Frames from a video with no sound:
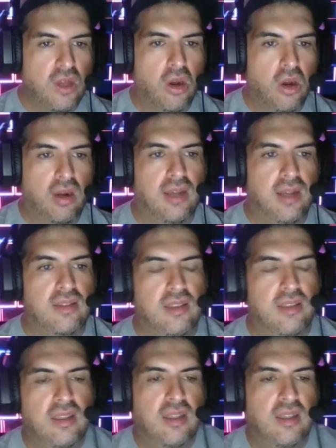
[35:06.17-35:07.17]
All right.
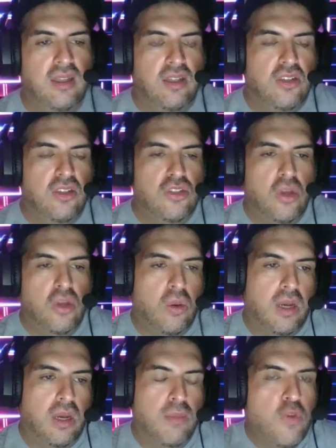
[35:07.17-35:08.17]

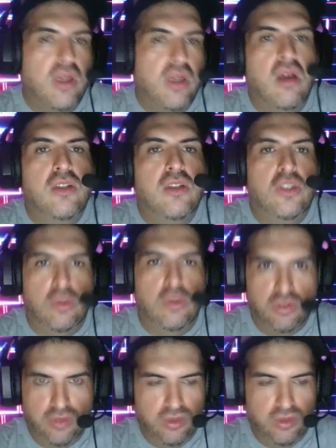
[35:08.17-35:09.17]
So moving on to
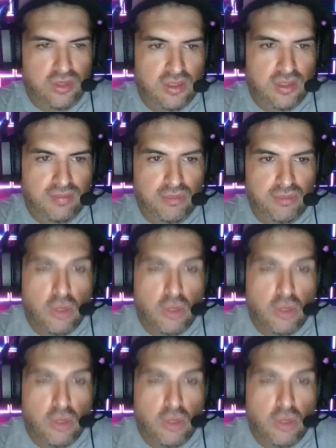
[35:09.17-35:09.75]
UFOs.